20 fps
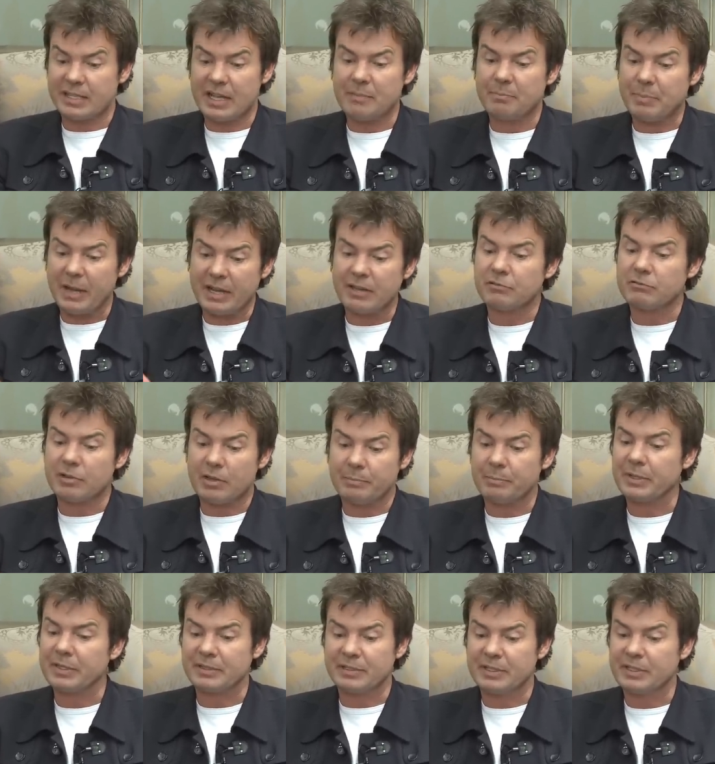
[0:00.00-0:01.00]
that
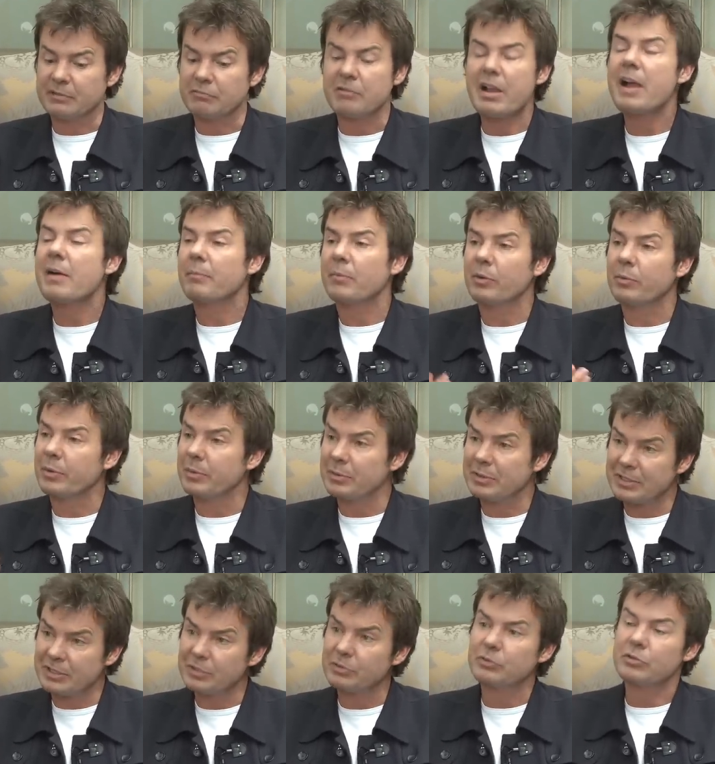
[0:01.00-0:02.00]
bankrupt business, round, but we were
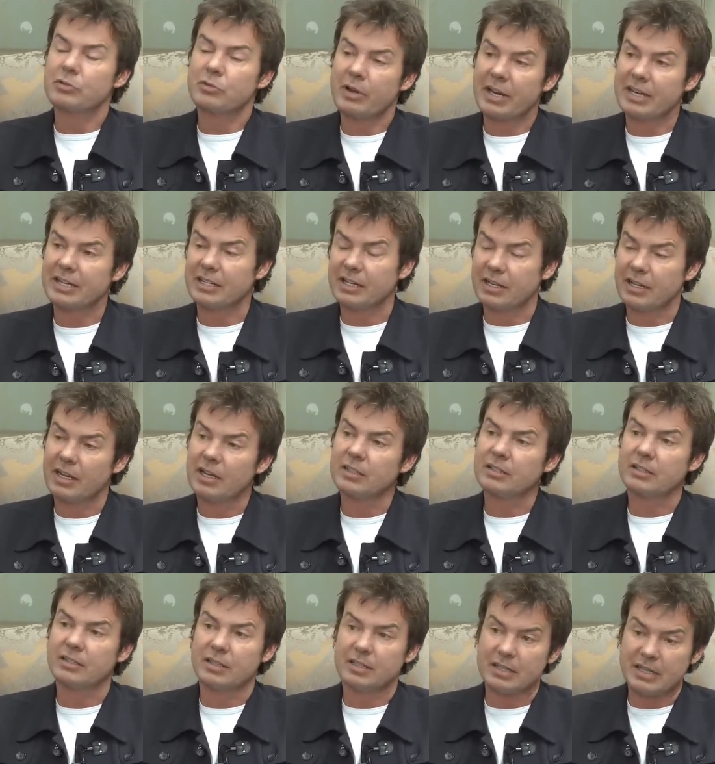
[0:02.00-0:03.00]
still trading
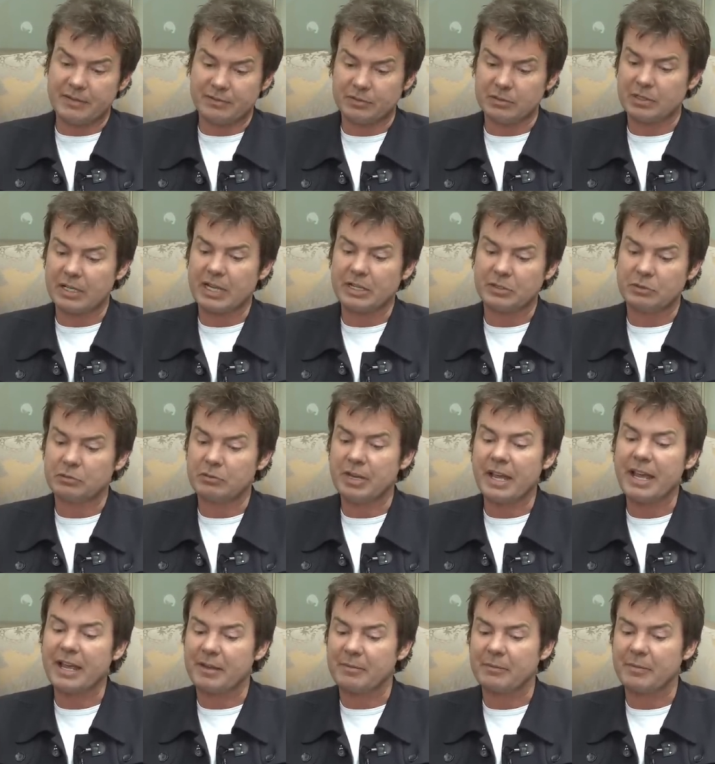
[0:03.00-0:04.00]
under the Neville Daniel
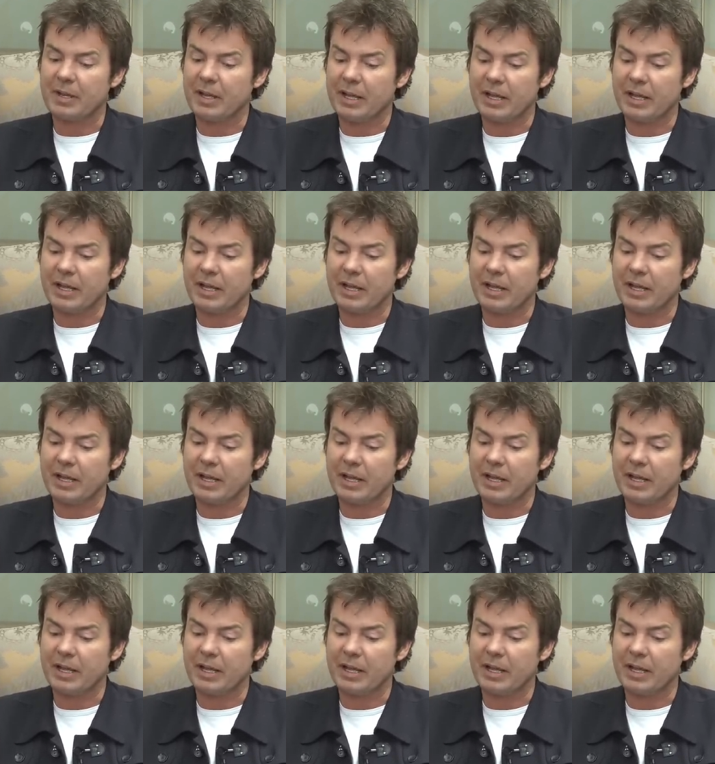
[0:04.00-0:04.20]
name.